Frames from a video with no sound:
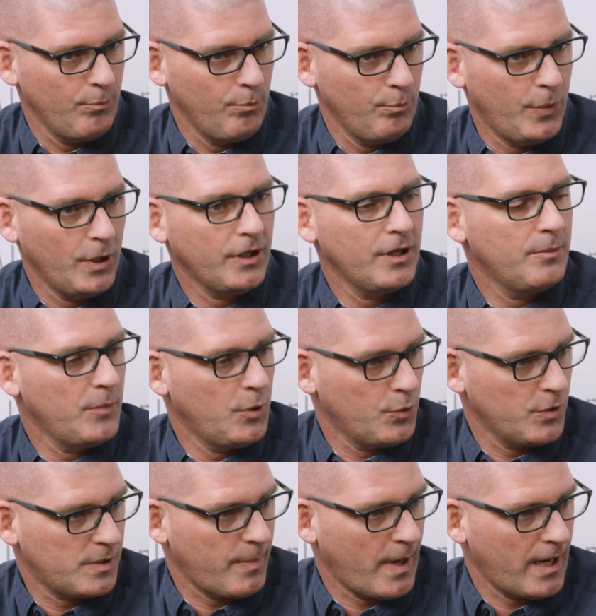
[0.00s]
build an immune
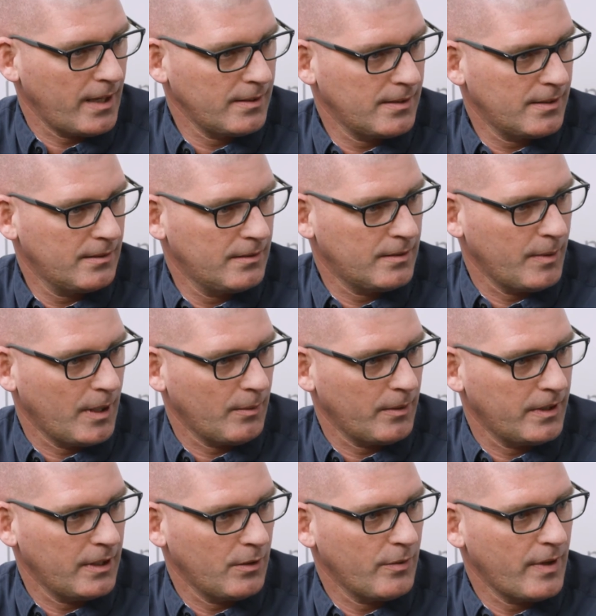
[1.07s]
response to be able to
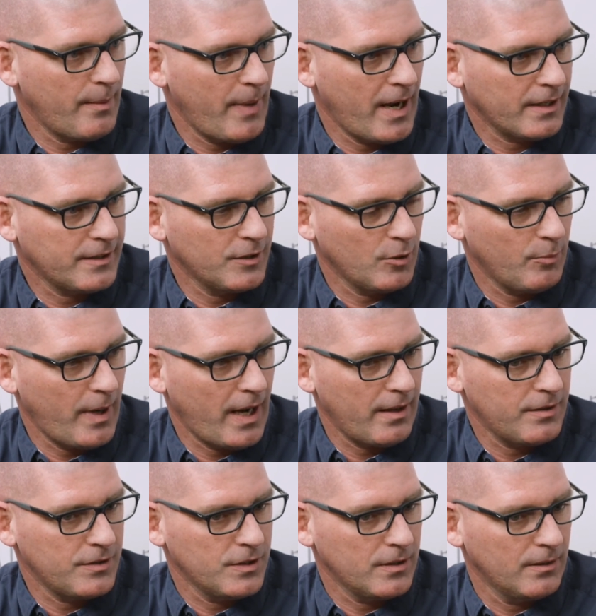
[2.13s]
deal with that bacterial
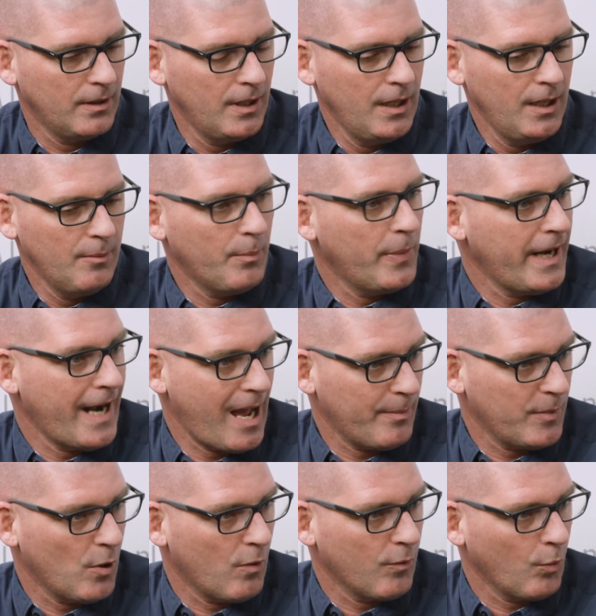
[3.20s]
pathogen, but not
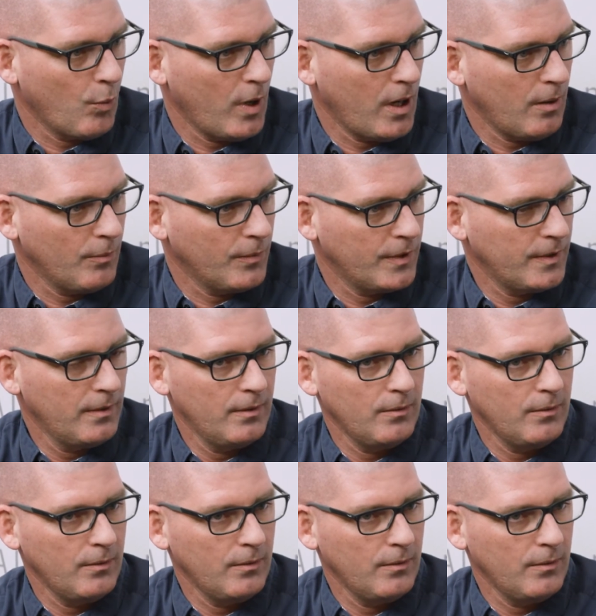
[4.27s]
be overwhelmed.